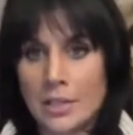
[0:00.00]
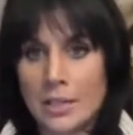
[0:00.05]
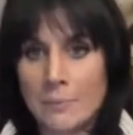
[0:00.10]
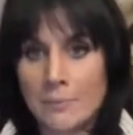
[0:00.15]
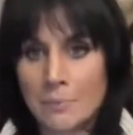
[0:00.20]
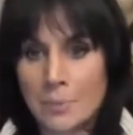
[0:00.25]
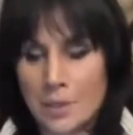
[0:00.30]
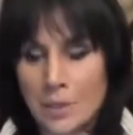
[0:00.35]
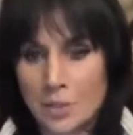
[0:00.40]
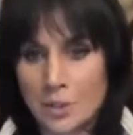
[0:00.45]
the
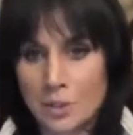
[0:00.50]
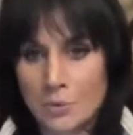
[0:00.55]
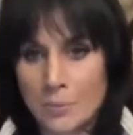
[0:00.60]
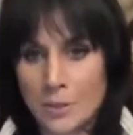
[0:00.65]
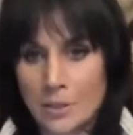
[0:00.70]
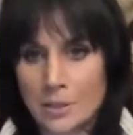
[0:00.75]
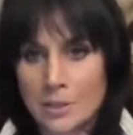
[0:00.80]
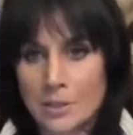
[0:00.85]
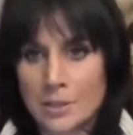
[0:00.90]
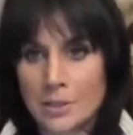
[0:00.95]

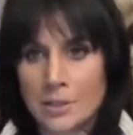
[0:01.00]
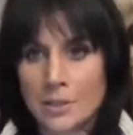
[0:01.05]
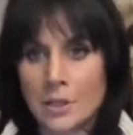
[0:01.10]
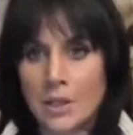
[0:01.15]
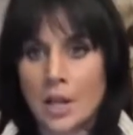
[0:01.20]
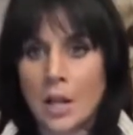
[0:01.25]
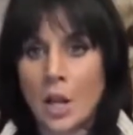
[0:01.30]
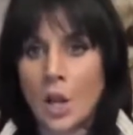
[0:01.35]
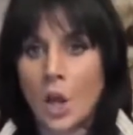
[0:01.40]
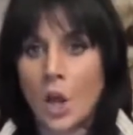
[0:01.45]
impeachment,
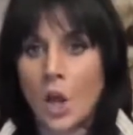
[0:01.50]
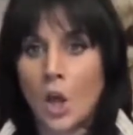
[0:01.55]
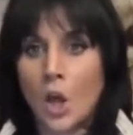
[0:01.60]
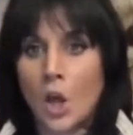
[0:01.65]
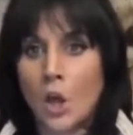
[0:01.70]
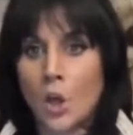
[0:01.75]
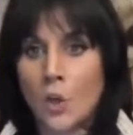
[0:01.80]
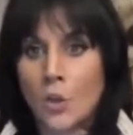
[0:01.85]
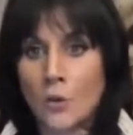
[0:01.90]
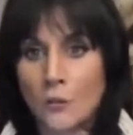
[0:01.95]

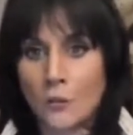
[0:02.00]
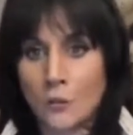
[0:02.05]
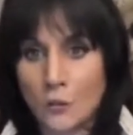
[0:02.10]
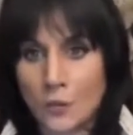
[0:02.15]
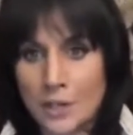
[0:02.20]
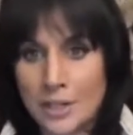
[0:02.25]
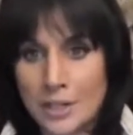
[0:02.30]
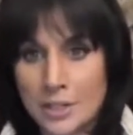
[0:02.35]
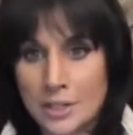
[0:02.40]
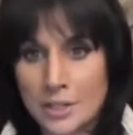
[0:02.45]
the
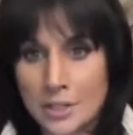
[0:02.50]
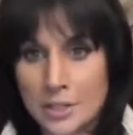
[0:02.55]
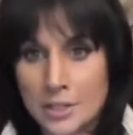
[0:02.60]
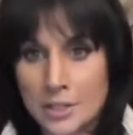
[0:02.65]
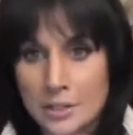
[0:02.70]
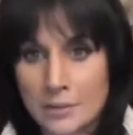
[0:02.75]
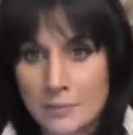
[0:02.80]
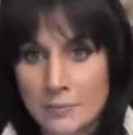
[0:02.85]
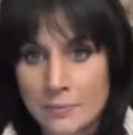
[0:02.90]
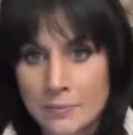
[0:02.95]

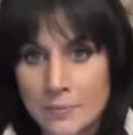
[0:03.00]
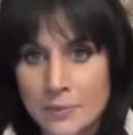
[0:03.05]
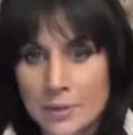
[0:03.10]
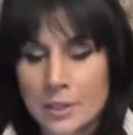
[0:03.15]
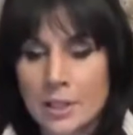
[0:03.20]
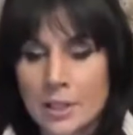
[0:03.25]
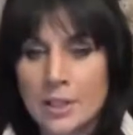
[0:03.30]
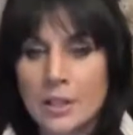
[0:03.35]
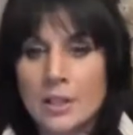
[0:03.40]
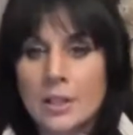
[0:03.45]
freeze,
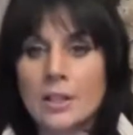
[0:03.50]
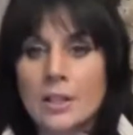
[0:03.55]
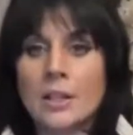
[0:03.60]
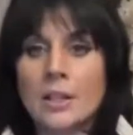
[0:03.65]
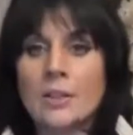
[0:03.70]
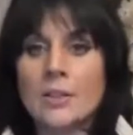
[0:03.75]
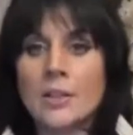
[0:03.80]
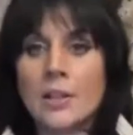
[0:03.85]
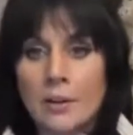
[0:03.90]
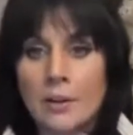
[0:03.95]

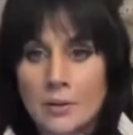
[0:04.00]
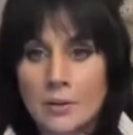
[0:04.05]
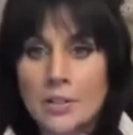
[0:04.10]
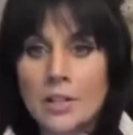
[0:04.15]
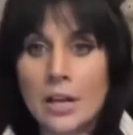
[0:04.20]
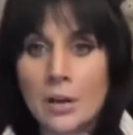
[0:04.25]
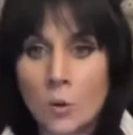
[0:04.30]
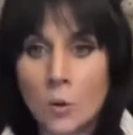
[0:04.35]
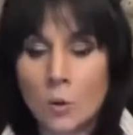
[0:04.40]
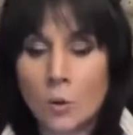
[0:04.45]
there
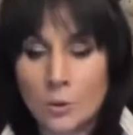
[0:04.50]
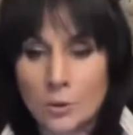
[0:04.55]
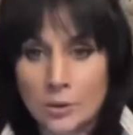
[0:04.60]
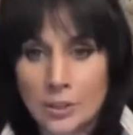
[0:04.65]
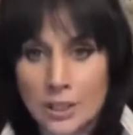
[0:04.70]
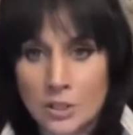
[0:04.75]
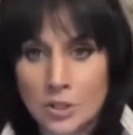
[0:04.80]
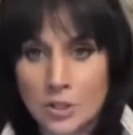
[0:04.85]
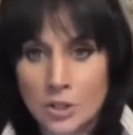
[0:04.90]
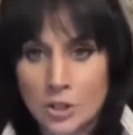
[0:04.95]
is a
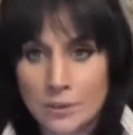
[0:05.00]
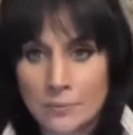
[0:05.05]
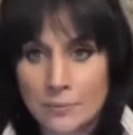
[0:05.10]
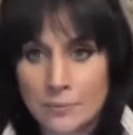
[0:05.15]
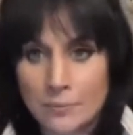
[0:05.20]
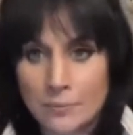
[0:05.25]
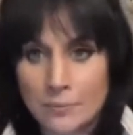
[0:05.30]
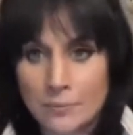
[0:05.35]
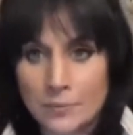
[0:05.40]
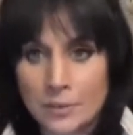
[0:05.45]
correlation.
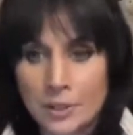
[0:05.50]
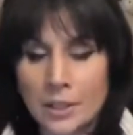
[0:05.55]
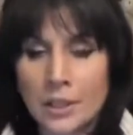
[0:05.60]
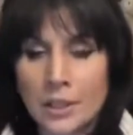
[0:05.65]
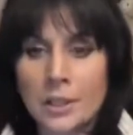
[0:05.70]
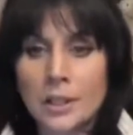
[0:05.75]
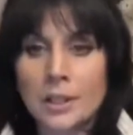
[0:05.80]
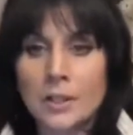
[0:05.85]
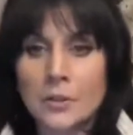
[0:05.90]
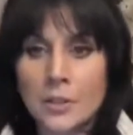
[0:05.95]

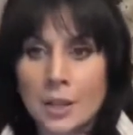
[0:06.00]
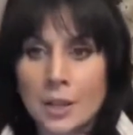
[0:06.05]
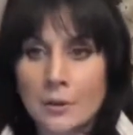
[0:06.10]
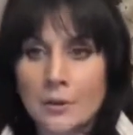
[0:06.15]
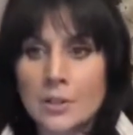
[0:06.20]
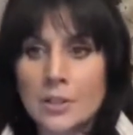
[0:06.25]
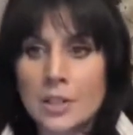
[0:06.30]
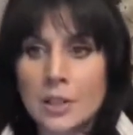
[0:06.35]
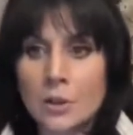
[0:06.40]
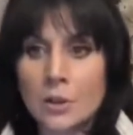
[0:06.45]

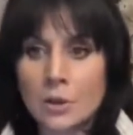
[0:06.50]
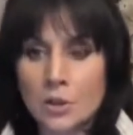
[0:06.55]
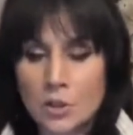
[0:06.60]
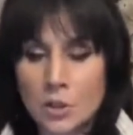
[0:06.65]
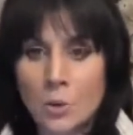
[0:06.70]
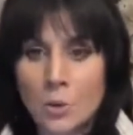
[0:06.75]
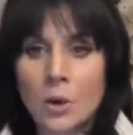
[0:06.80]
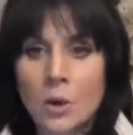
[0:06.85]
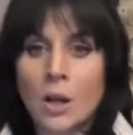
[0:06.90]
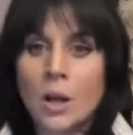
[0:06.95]
There is a
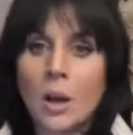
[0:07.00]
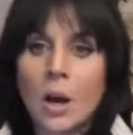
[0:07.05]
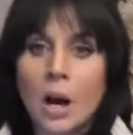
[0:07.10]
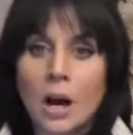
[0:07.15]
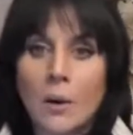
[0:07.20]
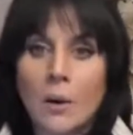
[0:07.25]
so